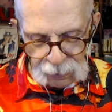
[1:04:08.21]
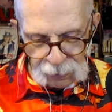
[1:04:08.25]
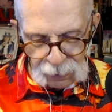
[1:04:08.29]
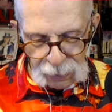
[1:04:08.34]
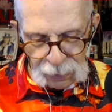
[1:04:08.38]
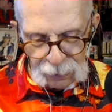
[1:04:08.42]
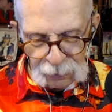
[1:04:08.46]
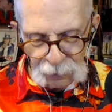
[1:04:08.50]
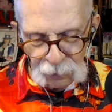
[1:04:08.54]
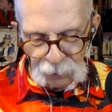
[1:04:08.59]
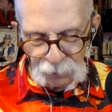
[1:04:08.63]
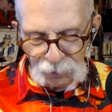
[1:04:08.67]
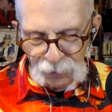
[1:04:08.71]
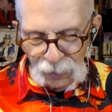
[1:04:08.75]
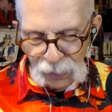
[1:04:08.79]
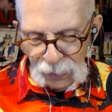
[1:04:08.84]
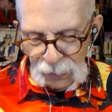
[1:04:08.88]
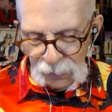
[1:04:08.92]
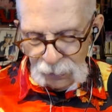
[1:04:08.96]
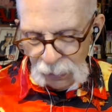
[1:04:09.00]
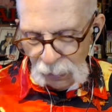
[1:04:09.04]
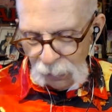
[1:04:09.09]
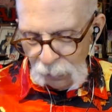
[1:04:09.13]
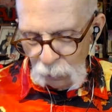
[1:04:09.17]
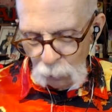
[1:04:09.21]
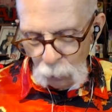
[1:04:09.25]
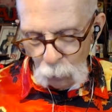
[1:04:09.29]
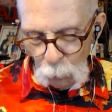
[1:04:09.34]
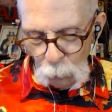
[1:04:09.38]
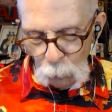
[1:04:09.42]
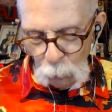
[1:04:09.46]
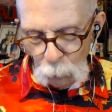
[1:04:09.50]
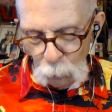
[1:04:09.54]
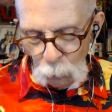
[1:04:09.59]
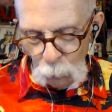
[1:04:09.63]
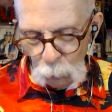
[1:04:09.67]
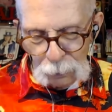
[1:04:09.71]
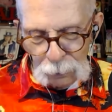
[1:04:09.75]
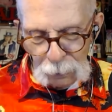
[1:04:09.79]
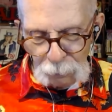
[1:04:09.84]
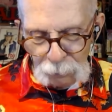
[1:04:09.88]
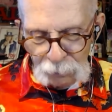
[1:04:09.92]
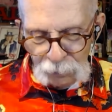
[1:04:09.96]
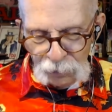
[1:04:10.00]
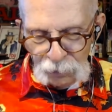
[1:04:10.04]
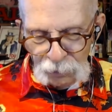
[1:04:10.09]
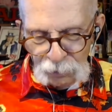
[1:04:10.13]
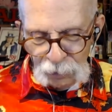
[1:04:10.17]
Edna said, I don't know what's wrong.
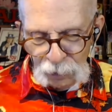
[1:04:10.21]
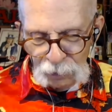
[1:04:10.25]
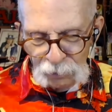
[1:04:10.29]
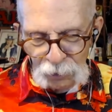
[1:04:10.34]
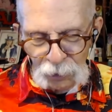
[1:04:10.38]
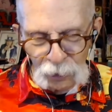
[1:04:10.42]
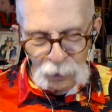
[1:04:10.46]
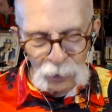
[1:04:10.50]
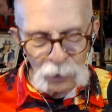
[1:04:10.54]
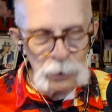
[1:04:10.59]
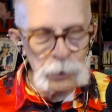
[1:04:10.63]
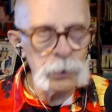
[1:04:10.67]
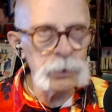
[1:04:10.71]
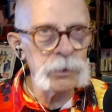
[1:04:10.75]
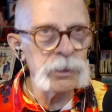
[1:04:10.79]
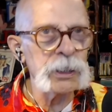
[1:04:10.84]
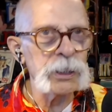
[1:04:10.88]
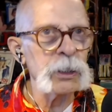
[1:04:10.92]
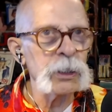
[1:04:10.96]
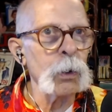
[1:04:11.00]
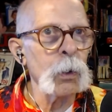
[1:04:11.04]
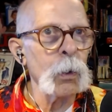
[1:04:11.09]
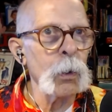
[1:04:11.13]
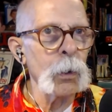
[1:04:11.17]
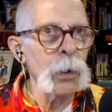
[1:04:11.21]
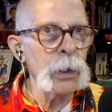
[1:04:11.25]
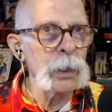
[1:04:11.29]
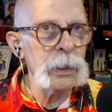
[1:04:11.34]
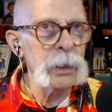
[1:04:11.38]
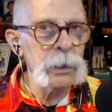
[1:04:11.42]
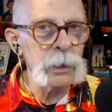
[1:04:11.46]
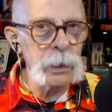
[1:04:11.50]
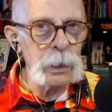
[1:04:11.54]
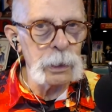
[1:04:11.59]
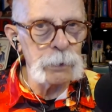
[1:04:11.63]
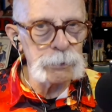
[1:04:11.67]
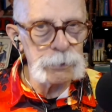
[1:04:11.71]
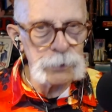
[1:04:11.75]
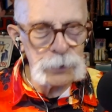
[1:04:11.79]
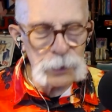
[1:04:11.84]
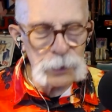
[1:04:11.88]
Ever since I started using oil of